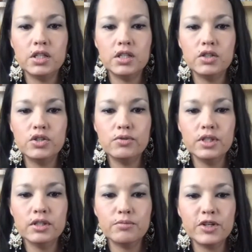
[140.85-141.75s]
doing the
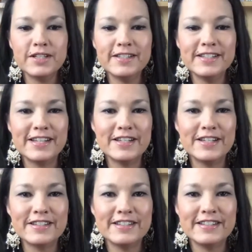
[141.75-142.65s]

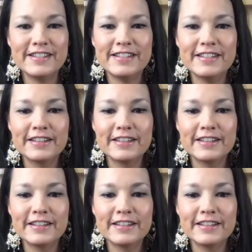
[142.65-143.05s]
presentation.